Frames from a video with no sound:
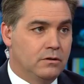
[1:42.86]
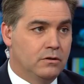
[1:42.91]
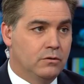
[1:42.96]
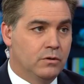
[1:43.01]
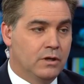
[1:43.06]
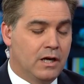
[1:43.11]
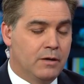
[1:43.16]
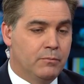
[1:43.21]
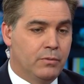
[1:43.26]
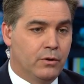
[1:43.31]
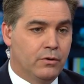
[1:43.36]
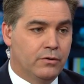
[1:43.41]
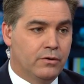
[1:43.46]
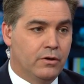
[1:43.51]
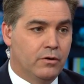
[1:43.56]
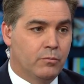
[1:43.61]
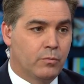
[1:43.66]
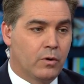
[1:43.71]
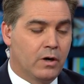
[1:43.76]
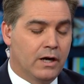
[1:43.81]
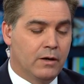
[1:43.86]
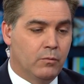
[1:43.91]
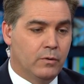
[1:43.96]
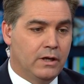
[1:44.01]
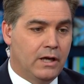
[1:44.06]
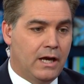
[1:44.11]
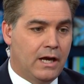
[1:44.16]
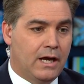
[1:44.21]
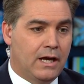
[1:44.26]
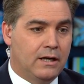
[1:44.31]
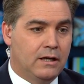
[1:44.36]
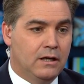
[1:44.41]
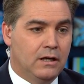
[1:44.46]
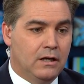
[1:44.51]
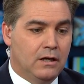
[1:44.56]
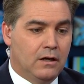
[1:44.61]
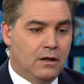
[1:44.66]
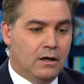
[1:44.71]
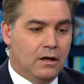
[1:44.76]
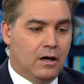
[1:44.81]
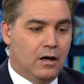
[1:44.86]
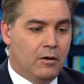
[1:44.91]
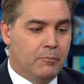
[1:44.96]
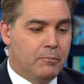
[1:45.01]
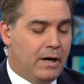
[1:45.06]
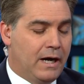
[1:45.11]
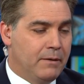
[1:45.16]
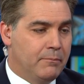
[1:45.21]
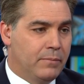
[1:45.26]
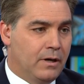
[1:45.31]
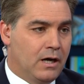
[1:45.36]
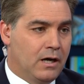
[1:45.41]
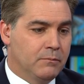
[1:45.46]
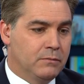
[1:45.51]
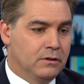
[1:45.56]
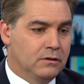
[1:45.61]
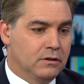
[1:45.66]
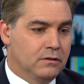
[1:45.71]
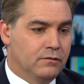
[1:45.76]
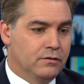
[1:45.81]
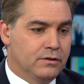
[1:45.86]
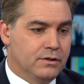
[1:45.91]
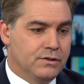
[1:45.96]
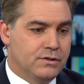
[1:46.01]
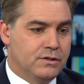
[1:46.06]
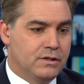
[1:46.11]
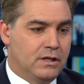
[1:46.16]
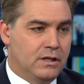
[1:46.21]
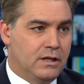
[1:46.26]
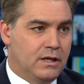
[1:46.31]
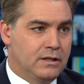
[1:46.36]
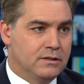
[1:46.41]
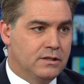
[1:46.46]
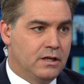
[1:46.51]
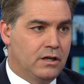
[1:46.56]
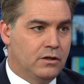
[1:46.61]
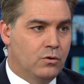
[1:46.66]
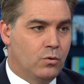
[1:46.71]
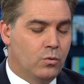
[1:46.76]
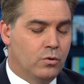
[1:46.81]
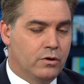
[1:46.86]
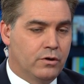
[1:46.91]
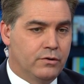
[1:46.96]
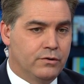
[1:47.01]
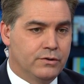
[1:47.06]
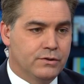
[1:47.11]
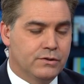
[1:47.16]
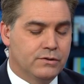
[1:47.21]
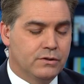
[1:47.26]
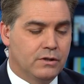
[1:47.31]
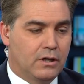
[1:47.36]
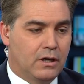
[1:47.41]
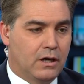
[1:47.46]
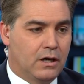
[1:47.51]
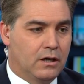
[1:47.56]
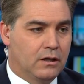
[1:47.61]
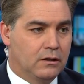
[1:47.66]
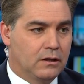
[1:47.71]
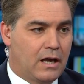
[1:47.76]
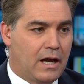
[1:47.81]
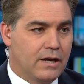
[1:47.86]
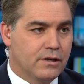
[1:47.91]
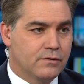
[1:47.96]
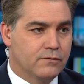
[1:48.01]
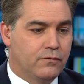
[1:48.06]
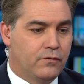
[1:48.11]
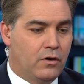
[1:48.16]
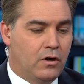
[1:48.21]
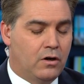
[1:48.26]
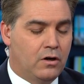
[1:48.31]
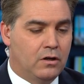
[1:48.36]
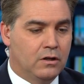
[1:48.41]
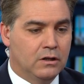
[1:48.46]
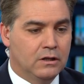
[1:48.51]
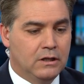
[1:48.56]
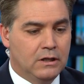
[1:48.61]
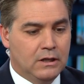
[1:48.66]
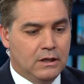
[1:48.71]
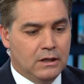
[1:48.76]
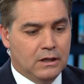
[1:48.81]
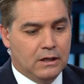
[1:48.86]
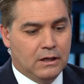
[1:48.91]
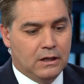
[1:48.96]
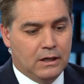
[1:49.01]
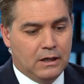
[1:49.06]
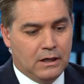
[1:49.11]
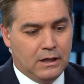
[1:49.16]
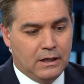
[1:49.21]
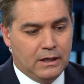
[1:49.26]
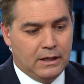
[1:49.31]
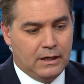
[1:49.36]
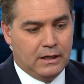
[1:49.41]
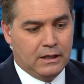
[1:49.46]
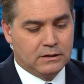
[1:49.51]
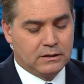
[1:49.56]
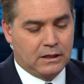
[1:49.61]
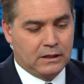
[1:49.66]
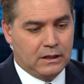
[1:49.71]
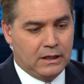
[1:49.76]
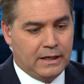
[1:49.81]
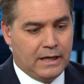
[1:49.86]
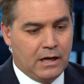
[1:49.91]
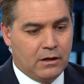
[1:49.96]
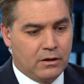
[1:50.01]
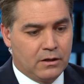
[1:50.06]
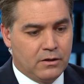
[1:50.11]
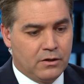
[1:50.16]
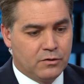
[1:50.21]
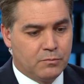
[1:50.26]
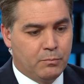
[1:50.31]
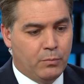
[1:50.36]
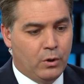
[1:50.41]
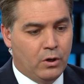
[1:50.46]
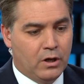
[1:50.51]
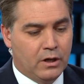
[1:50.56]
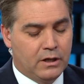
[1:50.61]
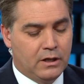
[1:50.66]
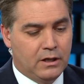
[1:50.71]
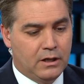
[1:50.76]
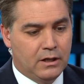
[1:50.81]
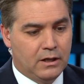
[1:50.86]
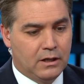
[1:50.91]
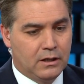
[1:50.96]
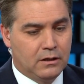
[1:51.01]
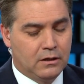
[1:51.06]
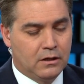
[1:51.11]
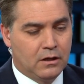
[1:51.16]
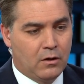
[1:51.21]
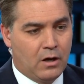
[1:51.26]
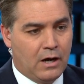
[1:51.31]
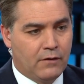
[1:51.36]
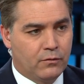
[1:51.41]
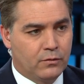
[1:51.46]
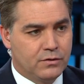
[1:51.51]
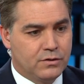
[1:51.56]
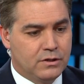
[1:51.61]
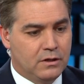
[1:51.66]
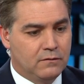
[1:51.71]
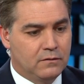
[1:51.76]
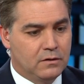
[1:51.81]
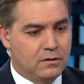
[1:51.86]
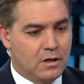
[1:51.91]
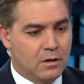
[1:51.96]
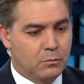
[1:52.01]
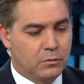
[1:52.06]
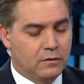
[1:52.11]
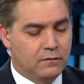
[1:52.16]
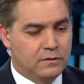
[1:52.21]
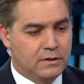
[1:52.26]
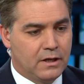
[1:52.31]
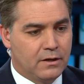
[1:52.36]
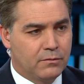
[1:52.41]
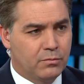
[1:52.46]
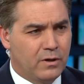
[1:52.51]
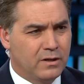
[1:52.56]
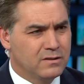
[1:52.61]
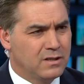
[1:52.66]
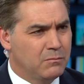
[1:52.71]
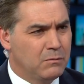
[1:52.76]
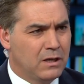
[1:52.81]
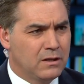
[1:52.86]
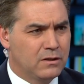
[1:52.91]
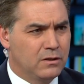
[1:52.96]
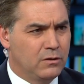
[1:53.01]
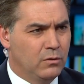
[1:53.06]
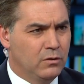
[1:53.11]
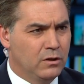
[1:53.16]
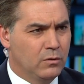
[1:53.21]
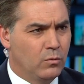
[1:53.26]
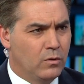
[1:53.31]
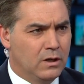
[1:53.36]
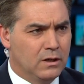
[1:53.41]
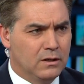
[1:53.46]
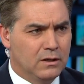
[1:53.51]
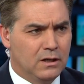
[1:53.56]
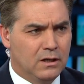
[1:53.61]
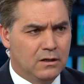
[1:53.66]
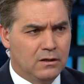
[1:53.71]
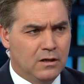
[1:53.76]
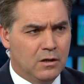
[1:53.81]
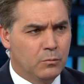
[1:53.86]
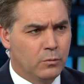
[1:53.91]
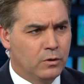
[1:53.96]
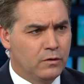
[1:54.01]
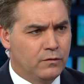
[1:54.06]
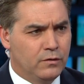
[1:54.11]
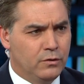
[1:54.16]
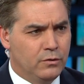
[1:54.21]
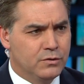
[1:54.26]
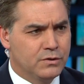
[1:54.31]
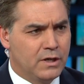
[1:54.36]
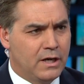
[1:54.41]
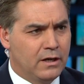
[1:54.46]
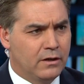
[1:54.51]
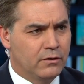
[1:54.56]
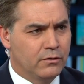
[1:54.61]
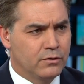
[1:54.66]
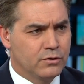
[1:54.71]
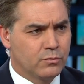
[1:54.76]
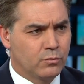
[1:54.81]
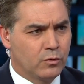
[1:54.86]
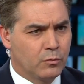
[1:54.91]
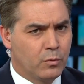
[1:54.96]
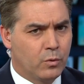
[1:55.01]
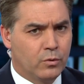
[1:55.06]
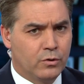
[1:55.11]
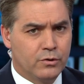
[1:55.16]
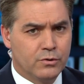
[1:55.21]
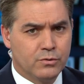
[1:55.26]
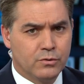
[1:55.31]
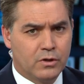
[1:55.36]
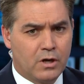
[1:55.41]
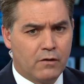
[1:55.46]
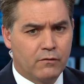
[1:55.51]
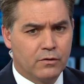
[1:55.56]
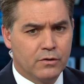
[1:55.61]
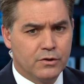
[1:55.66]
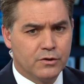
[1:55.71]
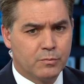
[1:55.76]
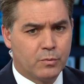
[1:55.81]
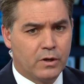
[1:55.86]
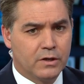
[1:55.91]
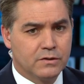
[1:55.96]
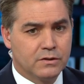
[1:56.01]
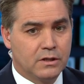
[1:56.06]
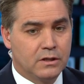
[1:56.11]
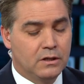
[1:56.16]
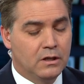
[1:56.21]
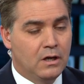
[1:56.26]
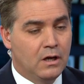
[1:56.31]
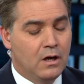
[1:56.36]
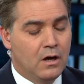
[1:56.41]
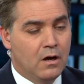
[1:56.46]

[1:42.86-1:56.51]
you and I both know, Brian, we had a pipe bomb delivered to CNN's headquarters uh, last fall. Uh, and as I lay out in this book, you know, I've received a number of death threats. I'm not the only one. A number of news anchors and reporters who cover this president